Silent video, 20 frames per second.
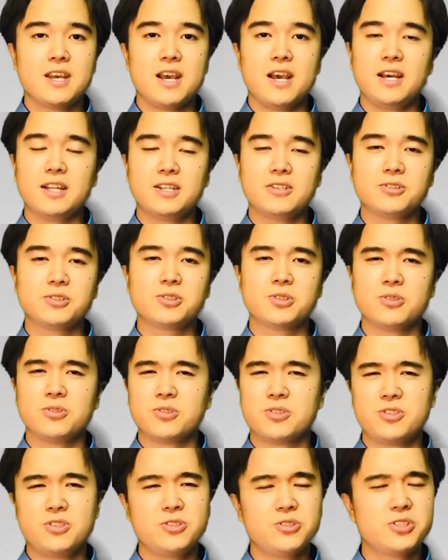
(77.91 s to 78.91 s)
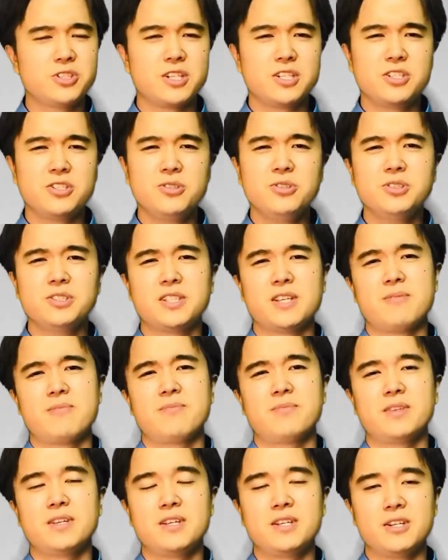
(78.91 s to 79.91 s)
adults don't usually use them
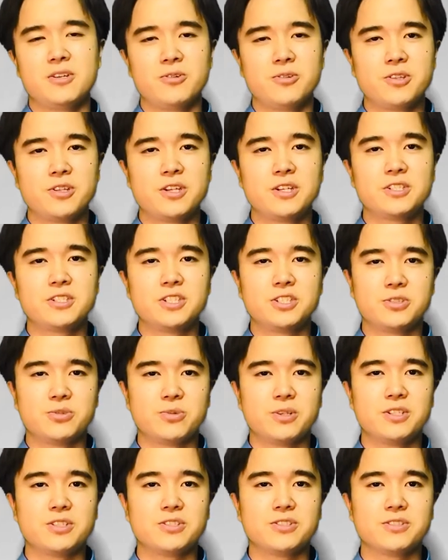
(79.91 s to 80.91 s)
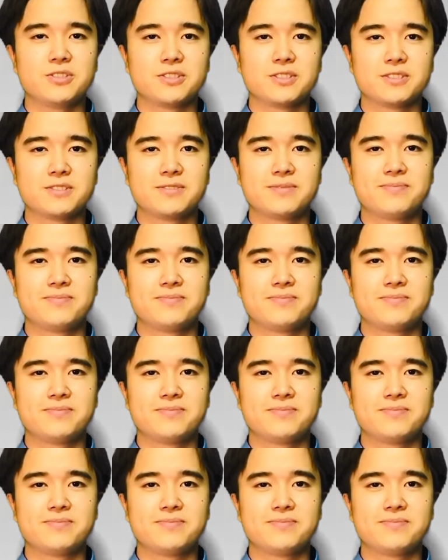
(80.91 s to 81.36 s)
in ordinary situations.